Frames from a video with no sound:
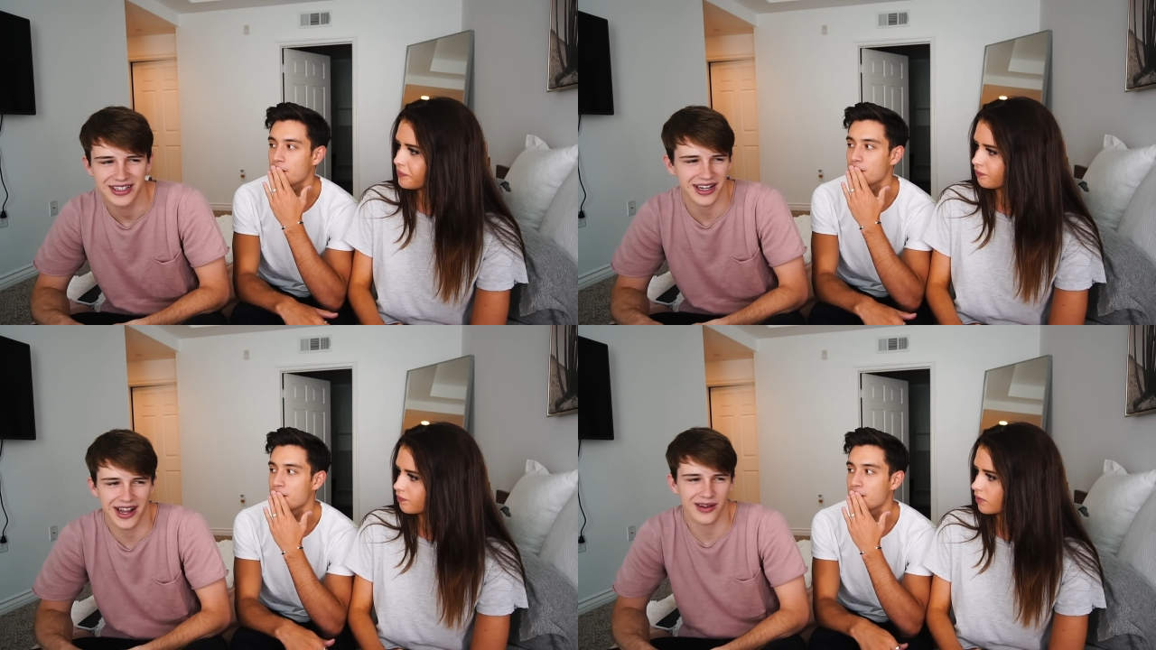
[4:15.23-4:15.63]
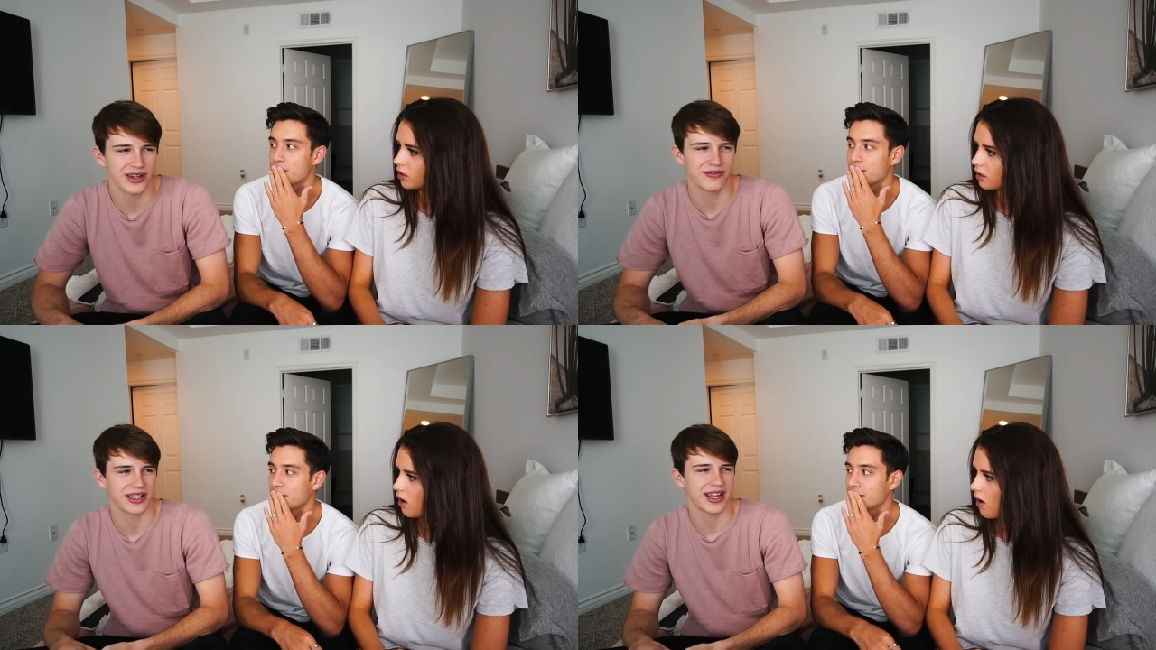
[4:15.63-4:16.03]
Speaker 1: it's like I don't
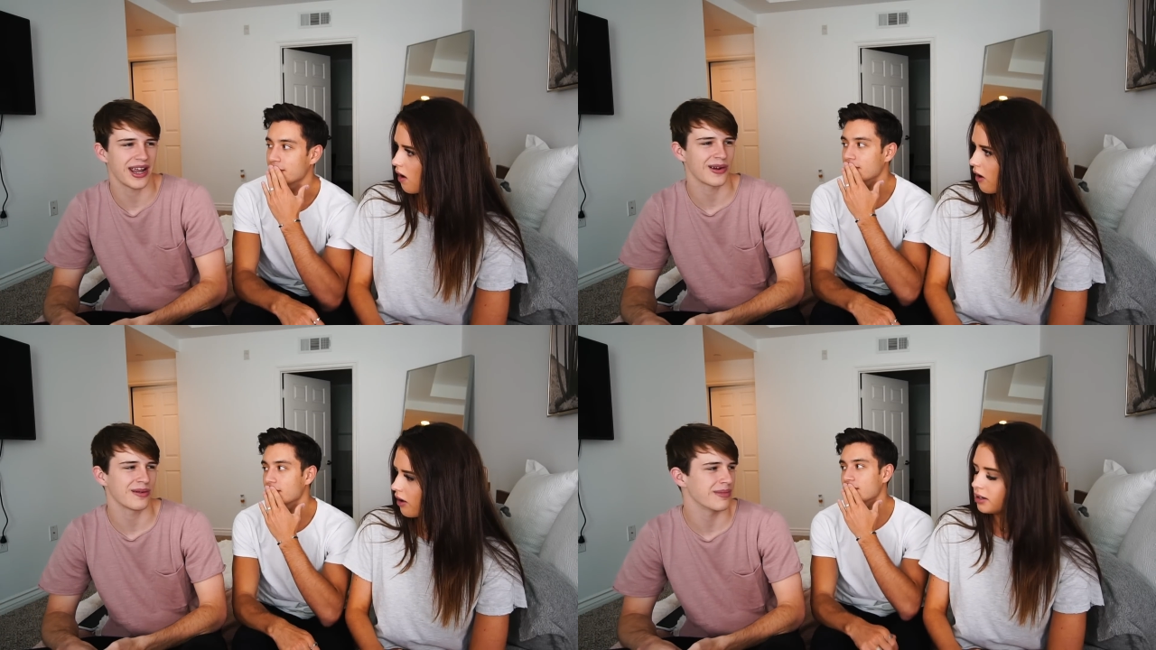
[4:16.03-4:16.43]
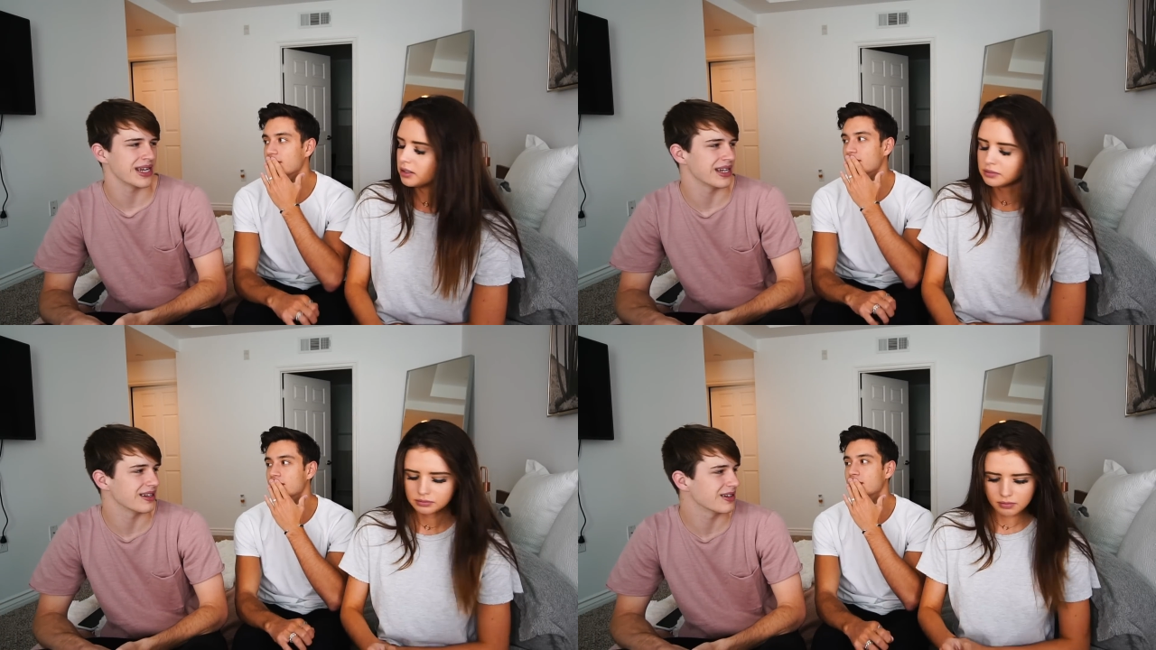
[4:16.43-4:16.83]
even care to
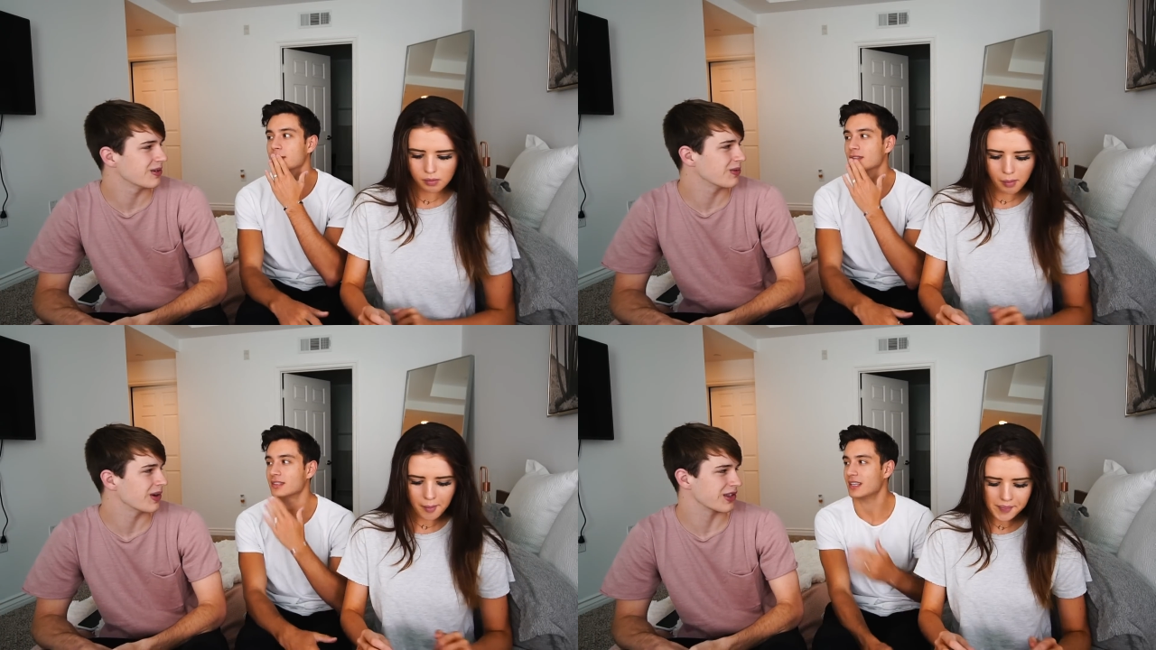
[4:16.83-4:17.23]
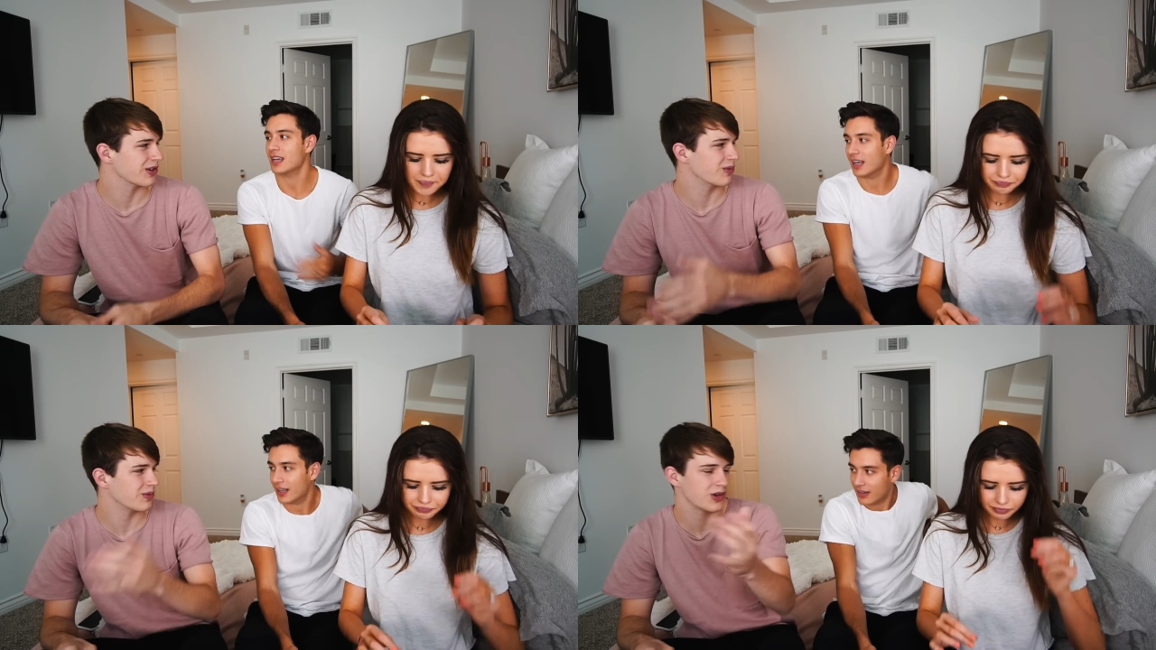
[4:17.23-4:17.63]
meet what the
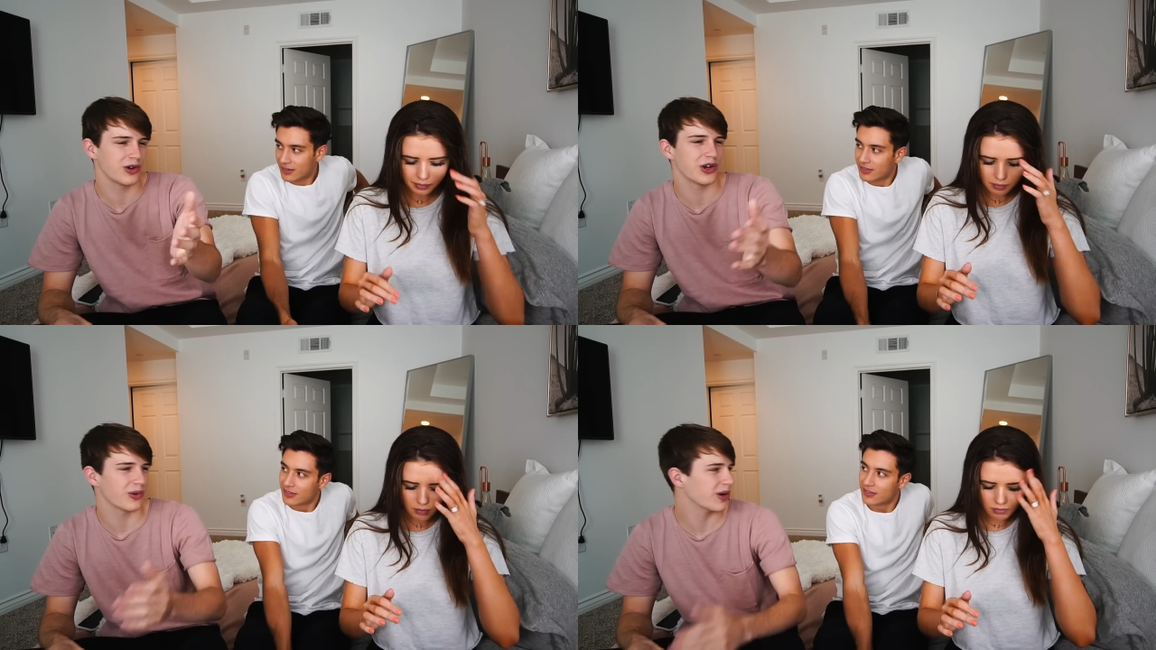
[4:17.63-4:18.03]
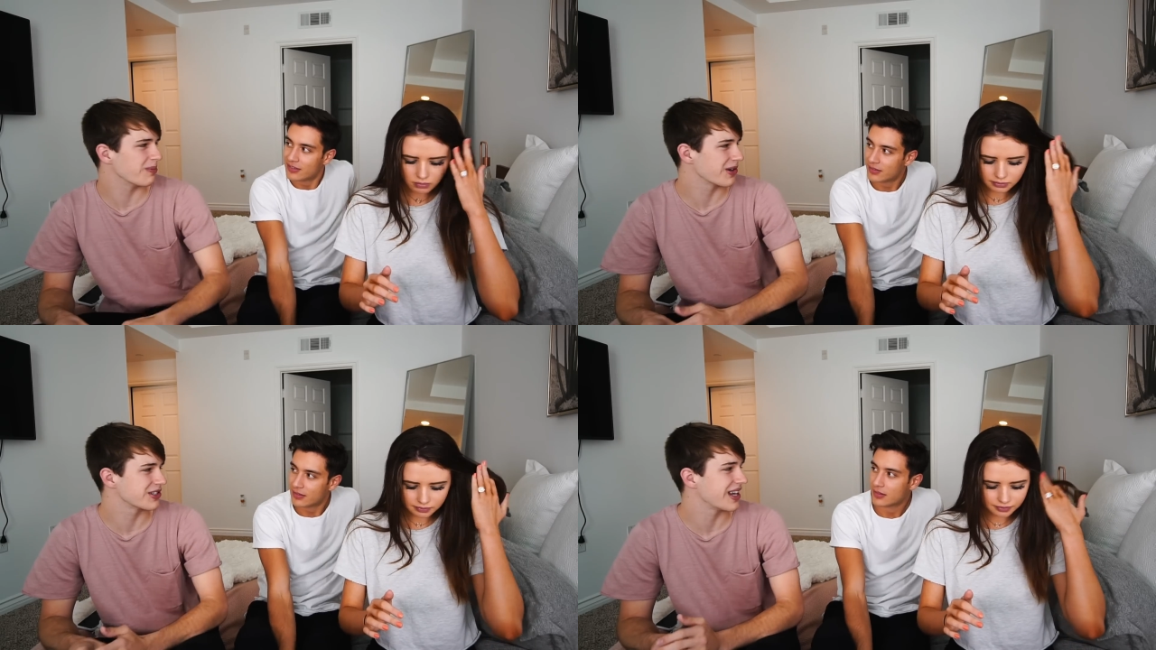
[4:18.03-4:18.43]
yeah. who your real
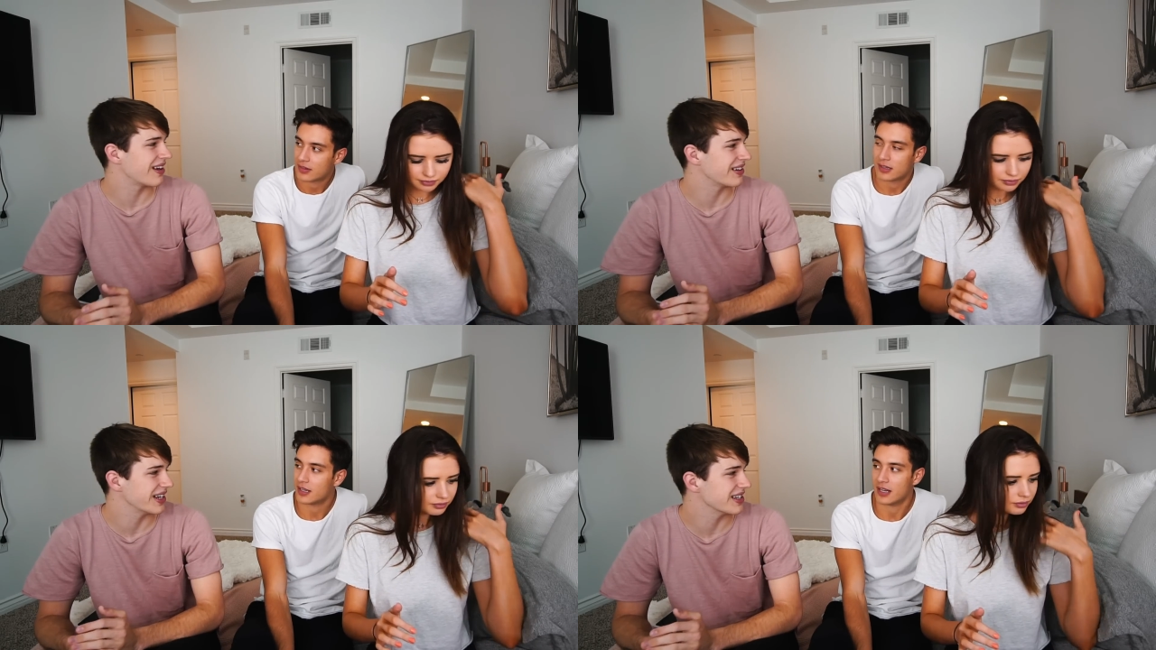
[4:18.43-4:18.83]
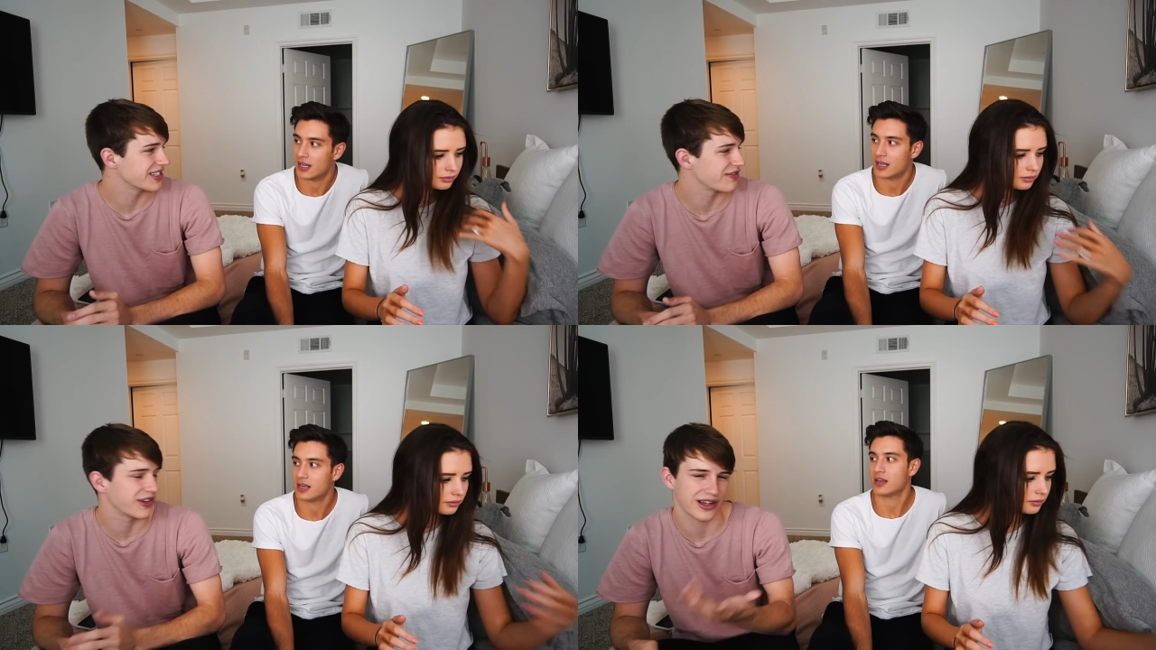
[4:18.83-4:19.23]
personality yeah. is
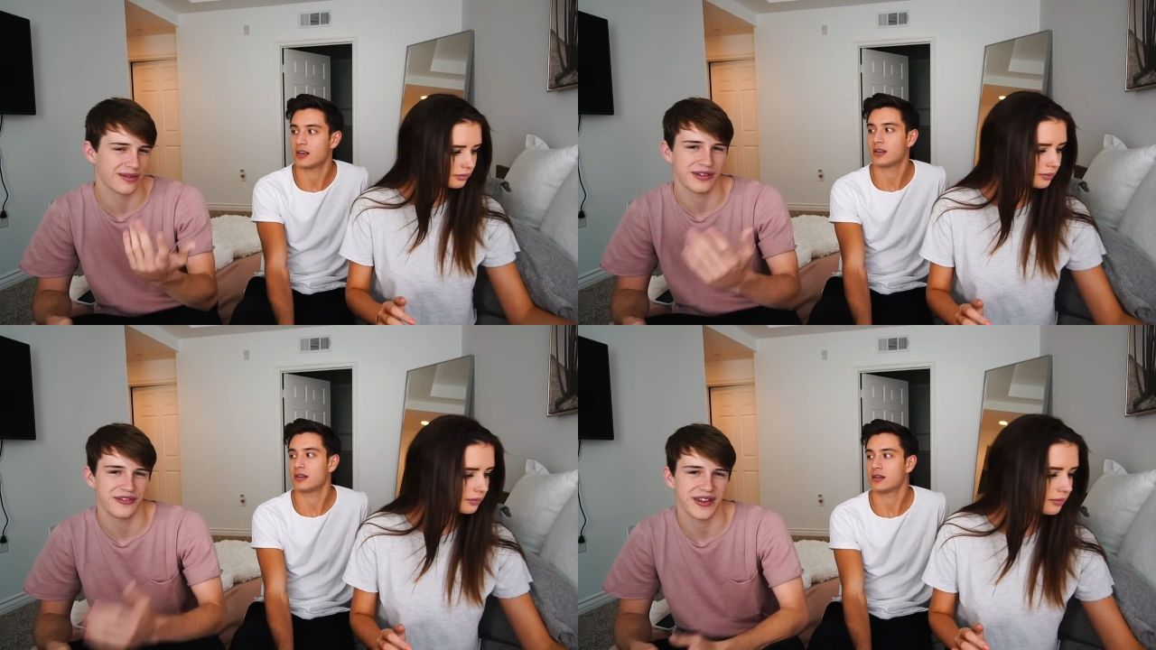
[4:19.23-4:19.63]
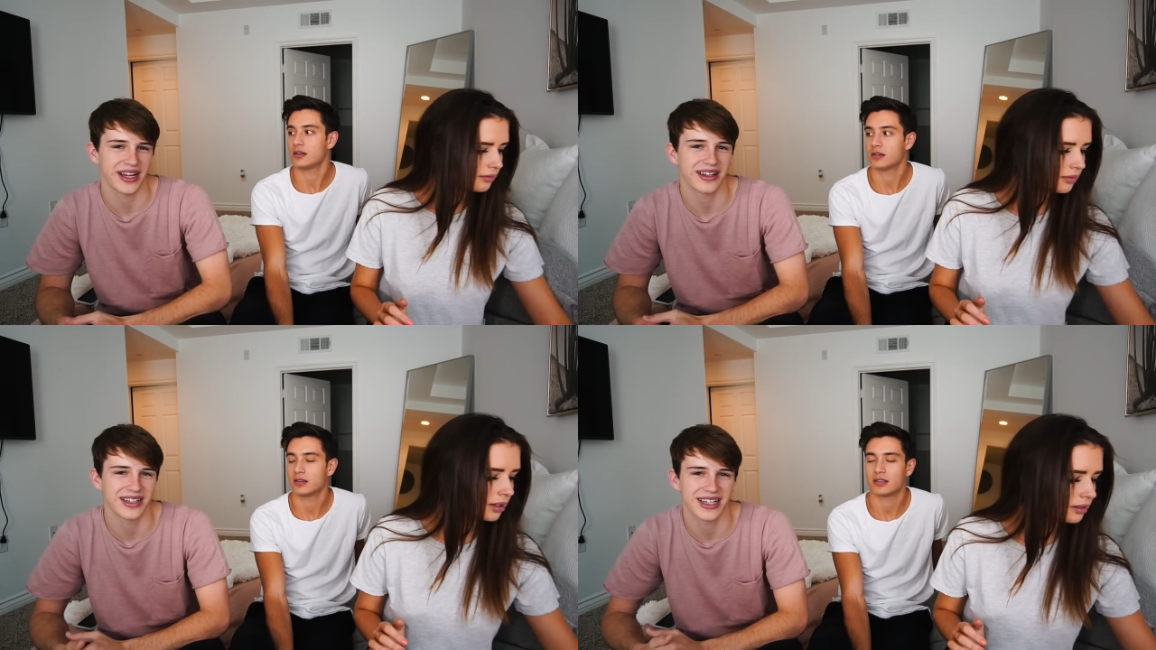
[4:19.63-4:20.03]
if you're gonna be
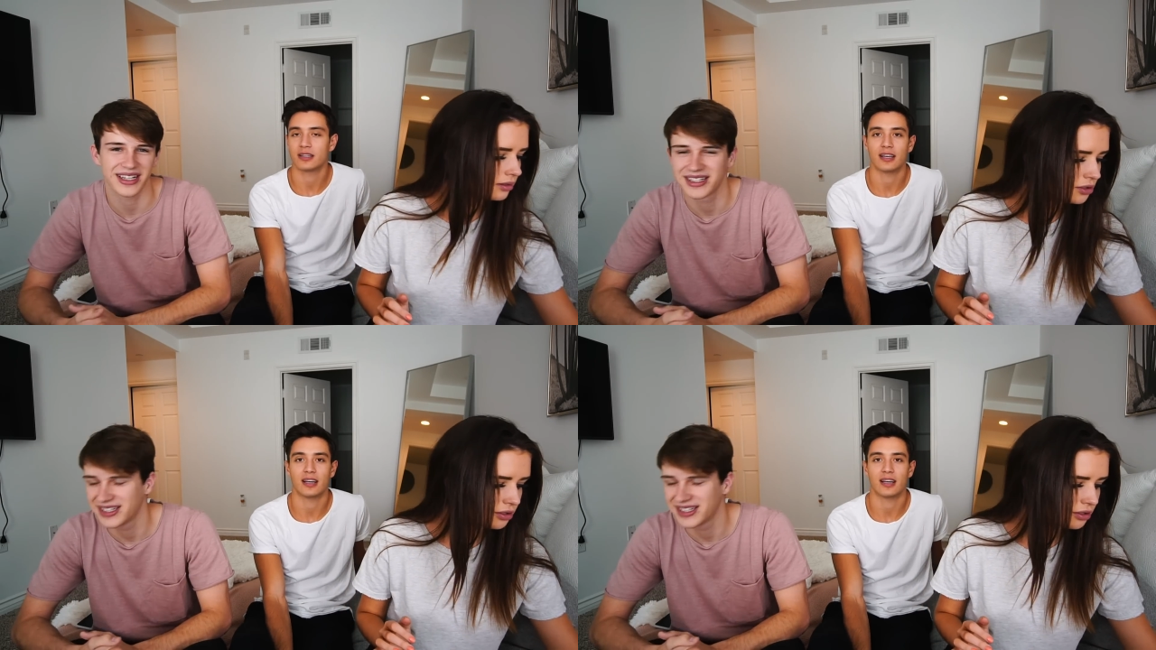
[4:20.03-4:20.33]
fake. Like yeah.